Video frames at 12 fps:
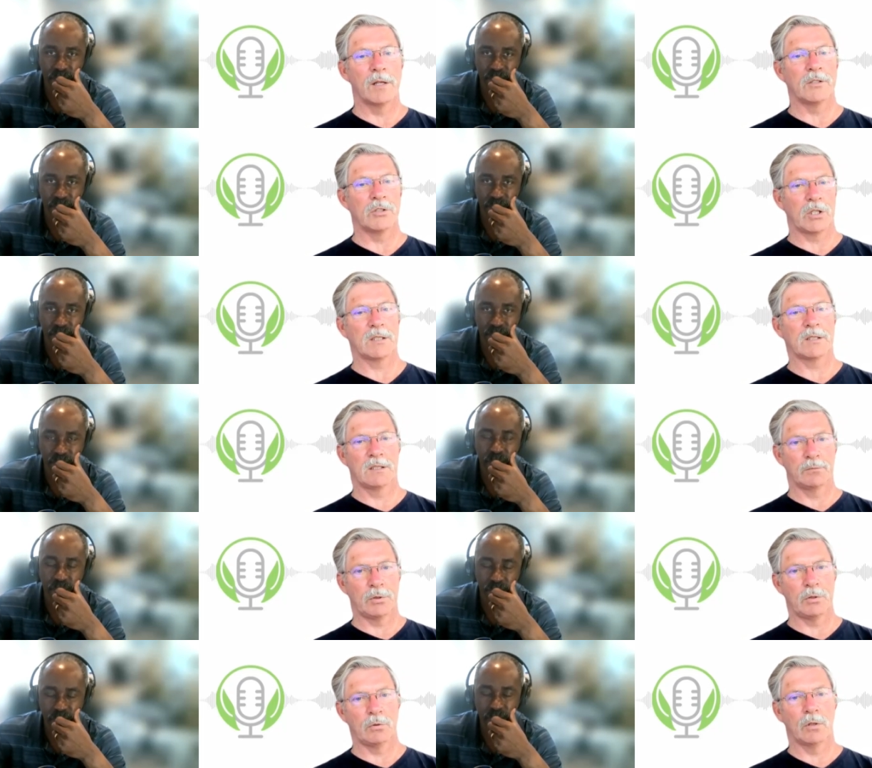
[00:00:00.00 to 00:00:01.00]
Speaker 1: than just the
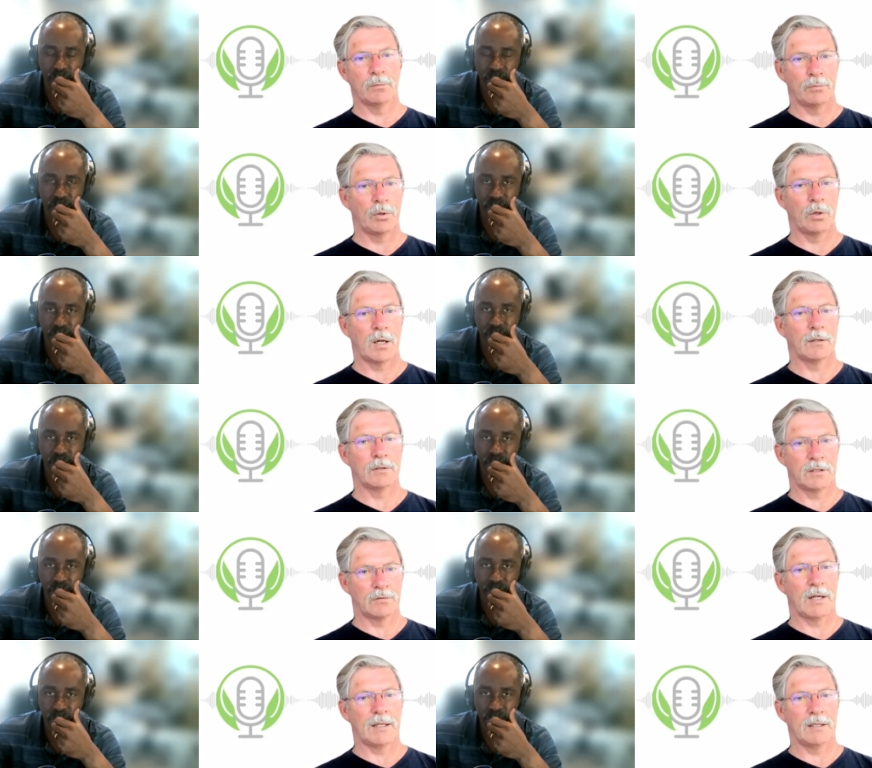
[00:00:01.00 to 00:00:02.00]
pure per ounce
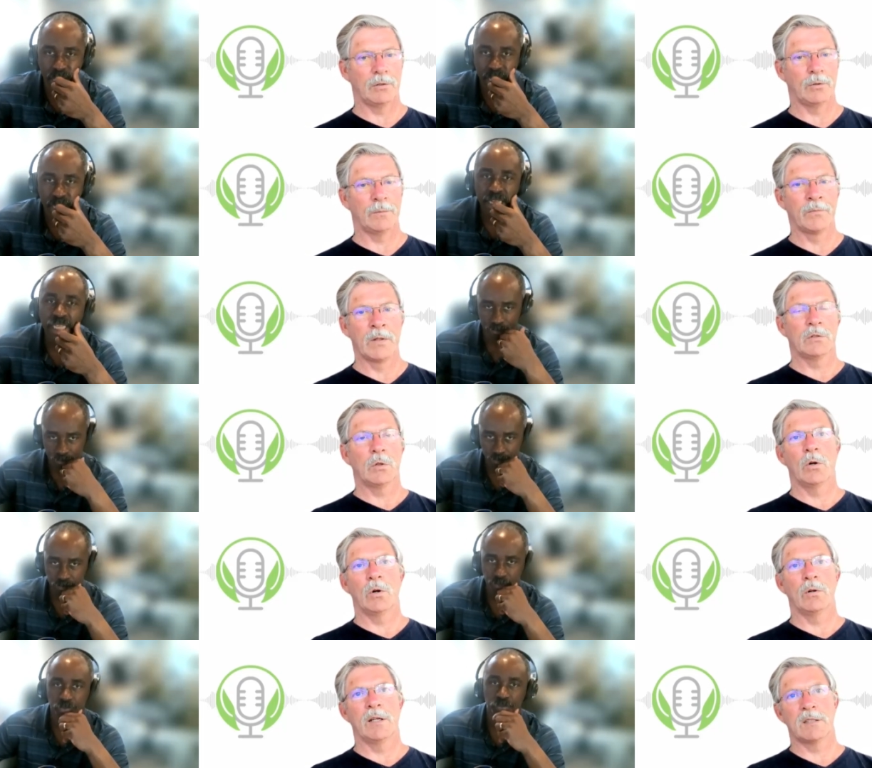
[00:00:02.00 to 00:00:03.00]
value
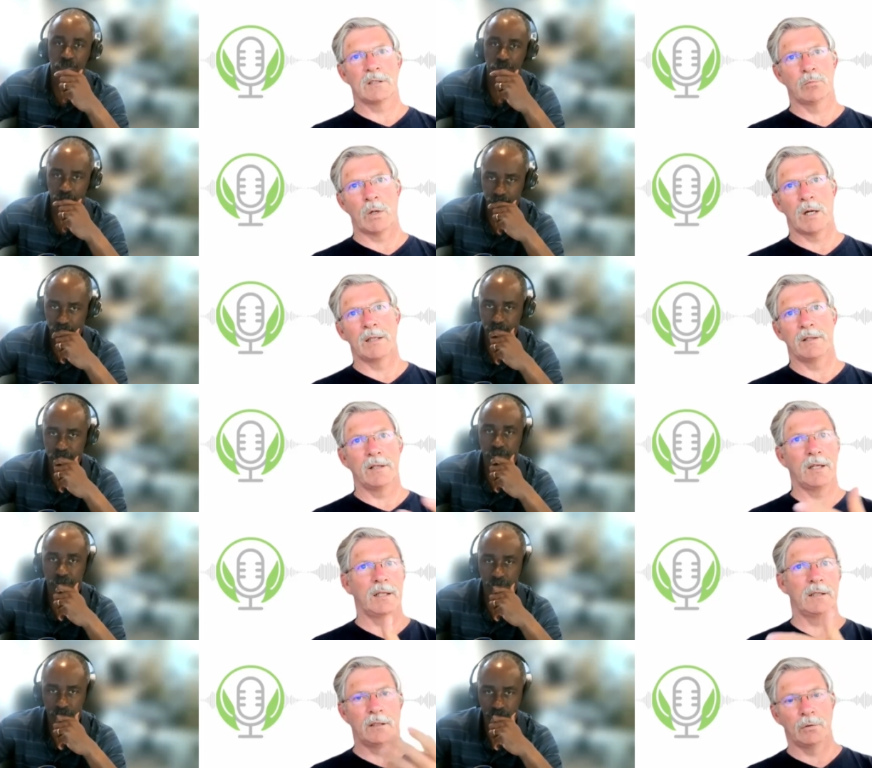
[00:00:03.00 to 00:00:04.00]
so it's one
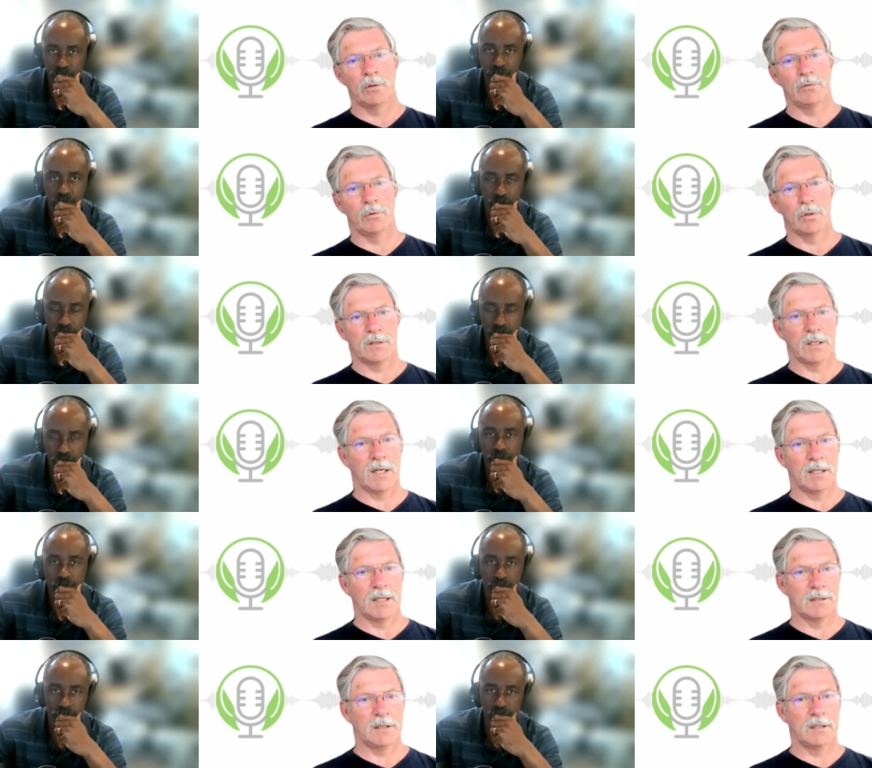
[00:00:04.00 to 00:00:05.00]
thing the
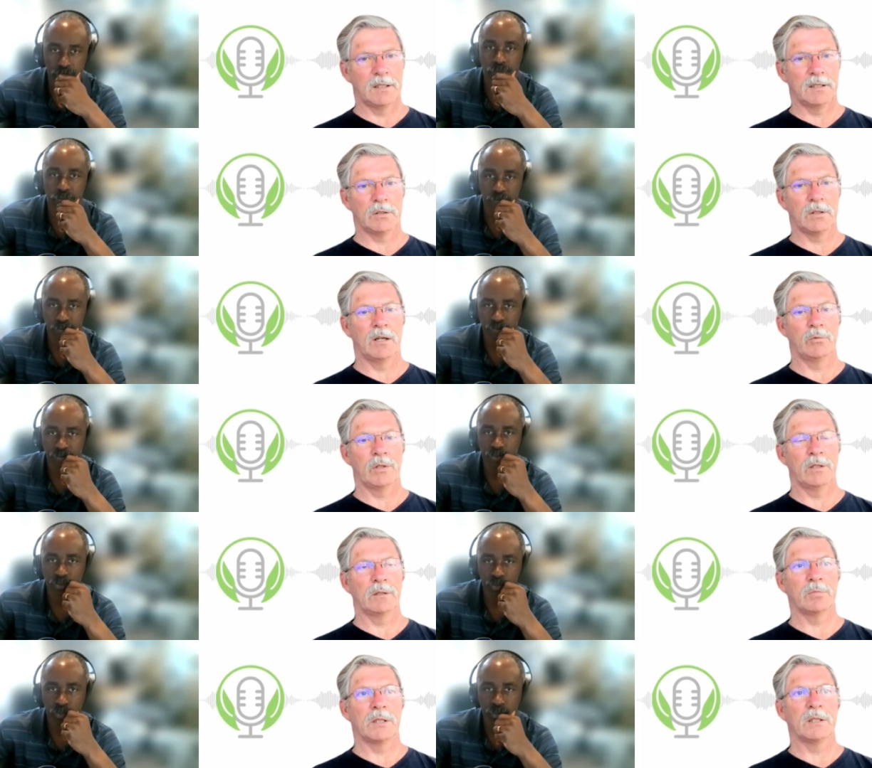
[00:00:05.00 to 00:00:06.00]
universality that you have with
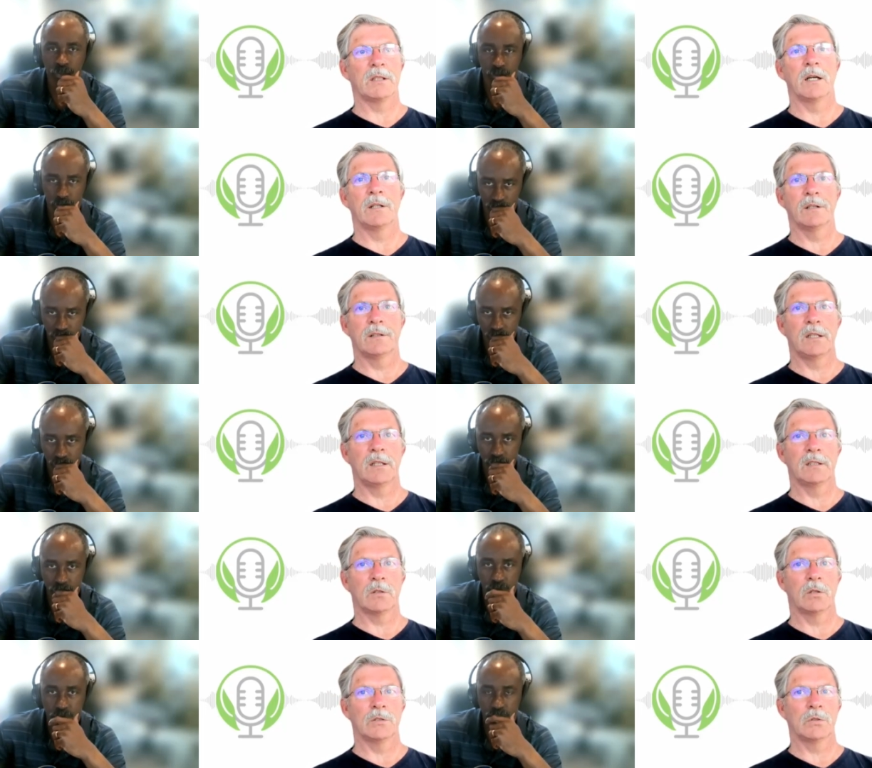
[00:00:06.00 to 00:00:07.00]
it but the other thing is
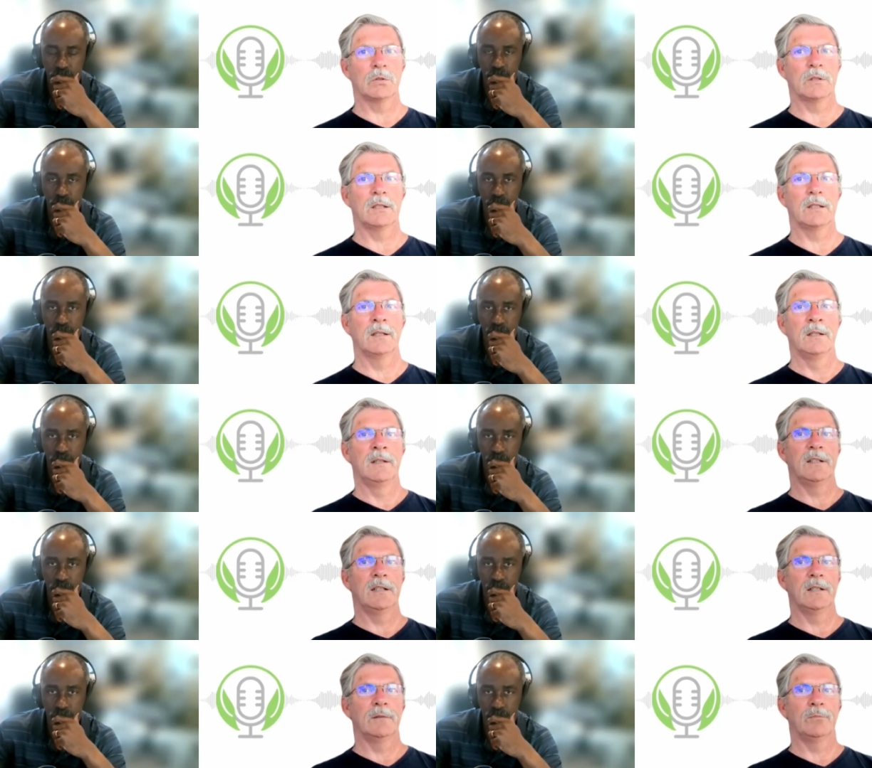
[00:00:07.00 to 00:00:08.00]
also the
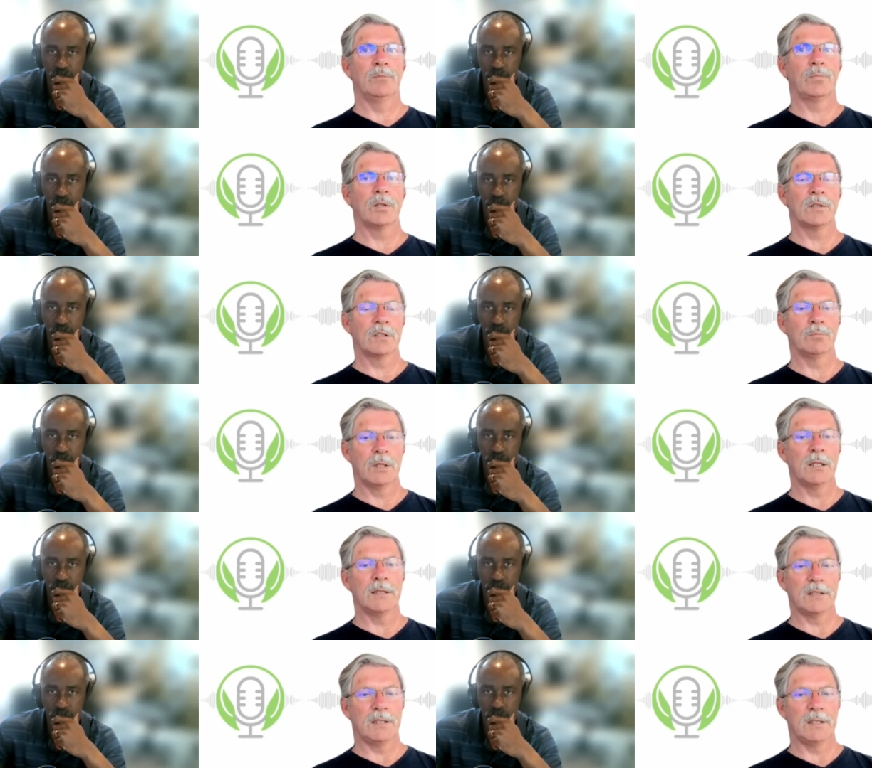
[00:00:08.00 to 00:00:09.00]
the
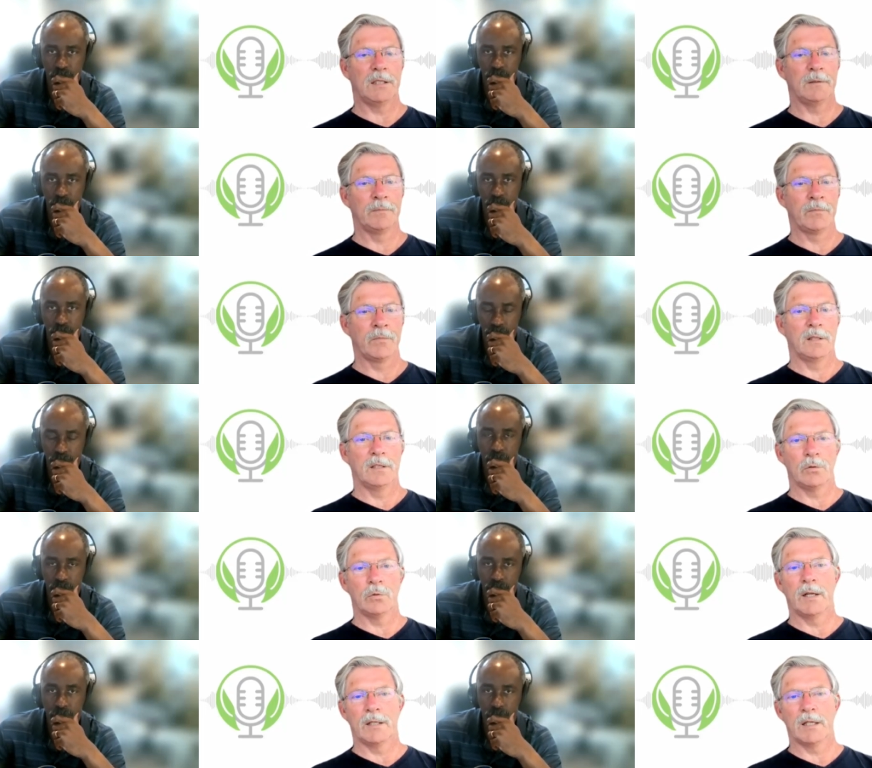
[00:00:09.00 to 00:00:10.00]
possibility that
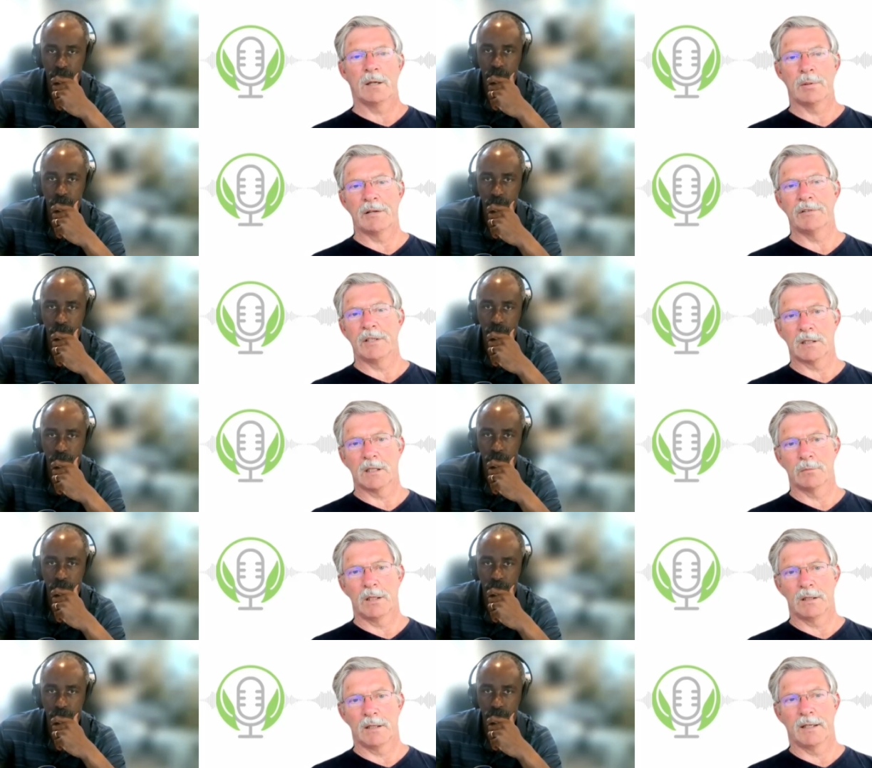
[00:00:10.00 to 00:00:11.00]
you end up having
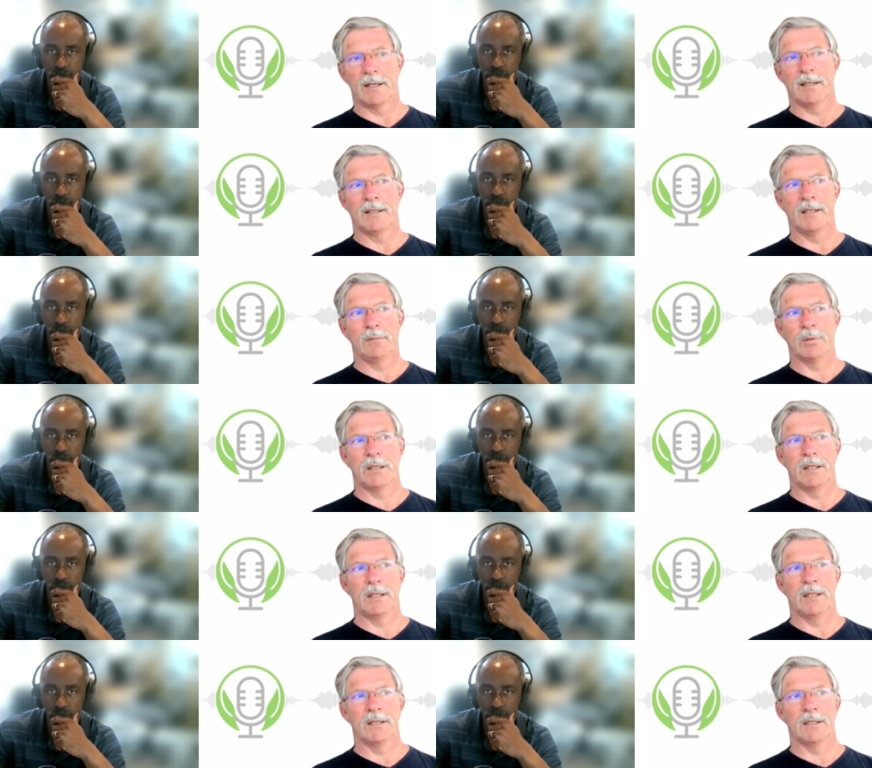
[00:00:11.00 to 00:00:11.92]
something that anybody